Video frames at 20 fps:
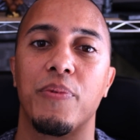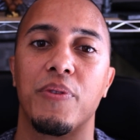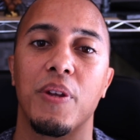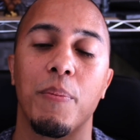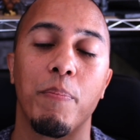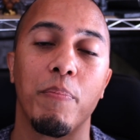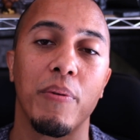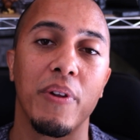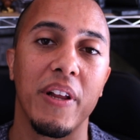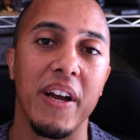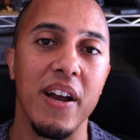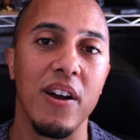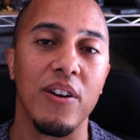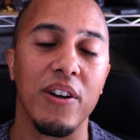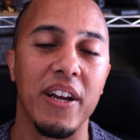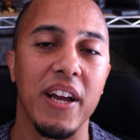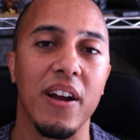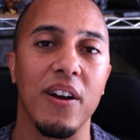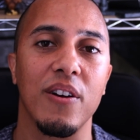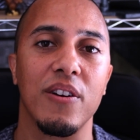the player
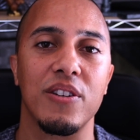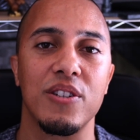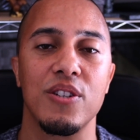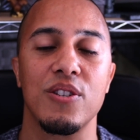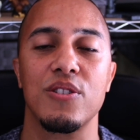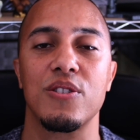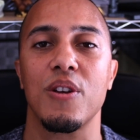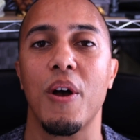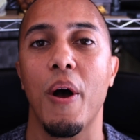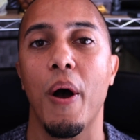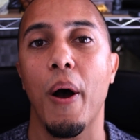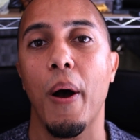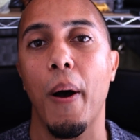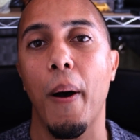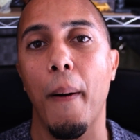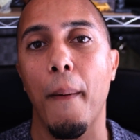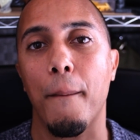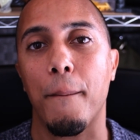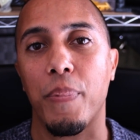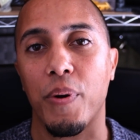characters
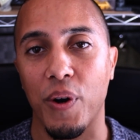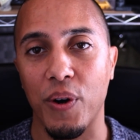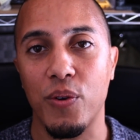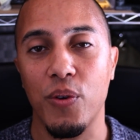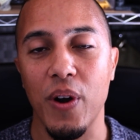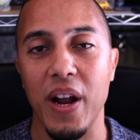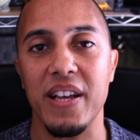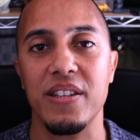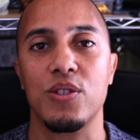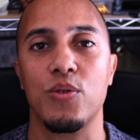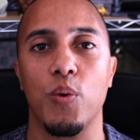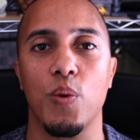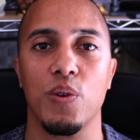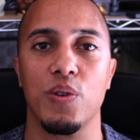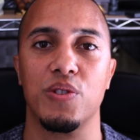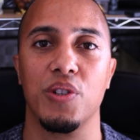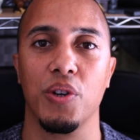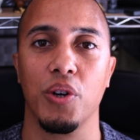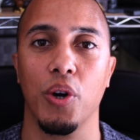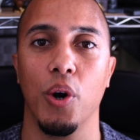progress
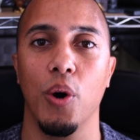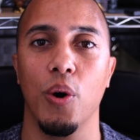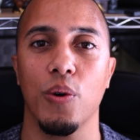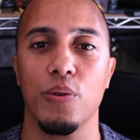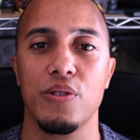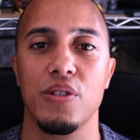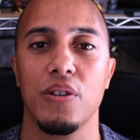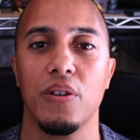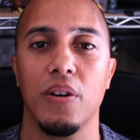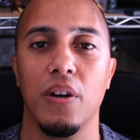towards their goals.